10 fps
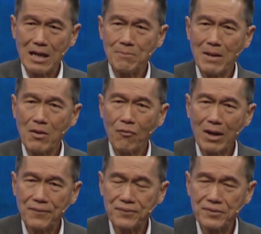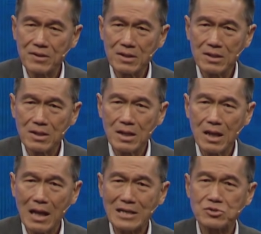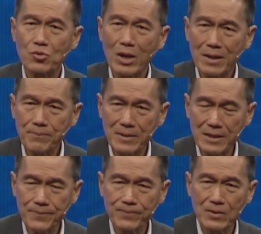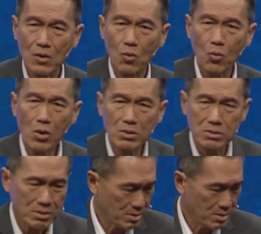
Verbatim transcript: And my wife has to help me walk.